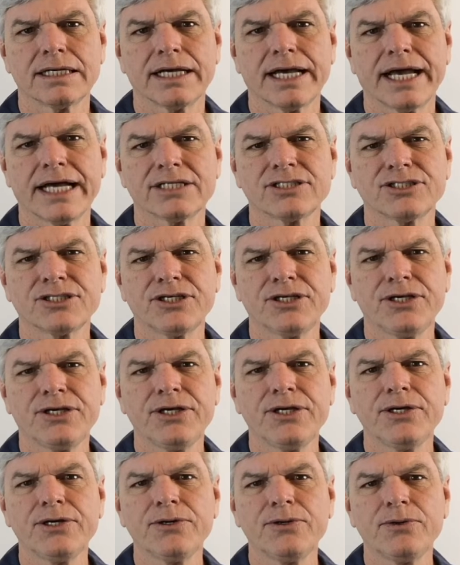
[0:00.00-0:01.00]

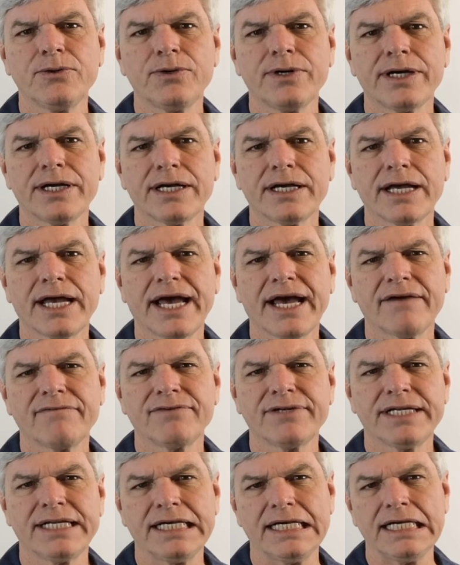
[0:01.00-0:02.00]
SQFT.
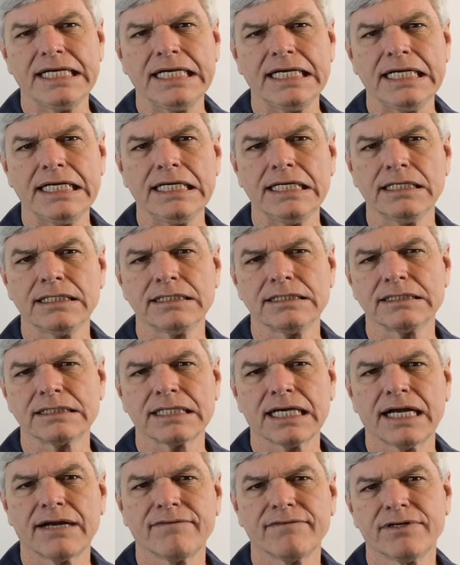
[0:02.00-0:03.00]
It's
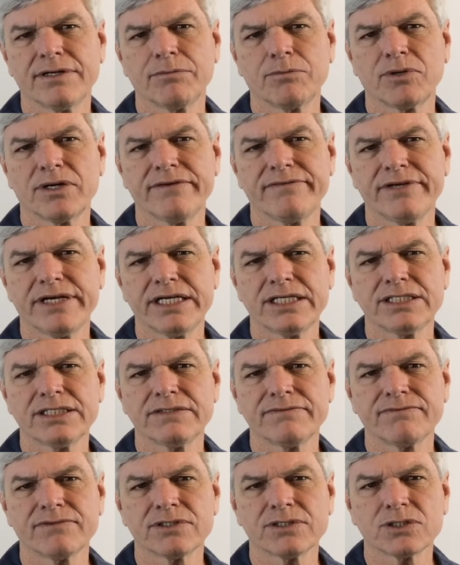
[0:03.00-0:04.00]
kind of an
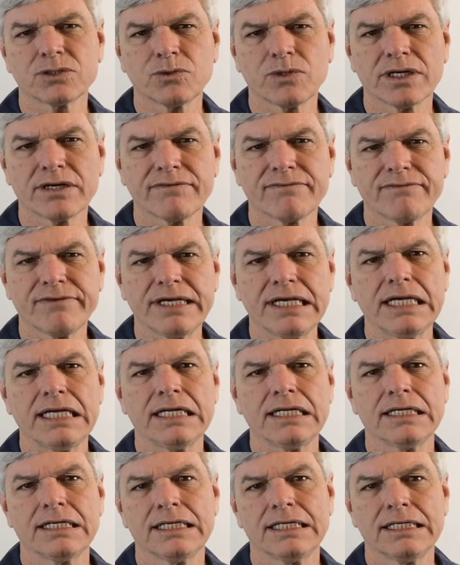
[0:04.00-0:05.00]
abbreviation for square feet.